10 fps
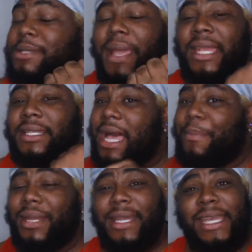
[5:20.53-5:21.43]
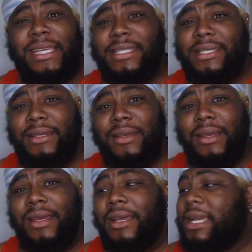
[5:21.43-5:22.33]
just made the top of the list.
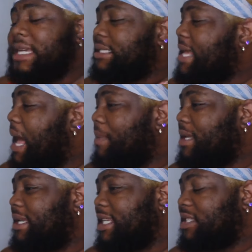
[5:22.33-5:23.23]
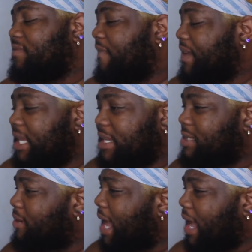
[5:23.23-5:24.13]
Top of the list for
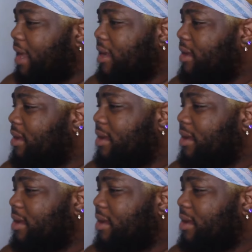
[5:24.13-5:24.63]
feelings, okay?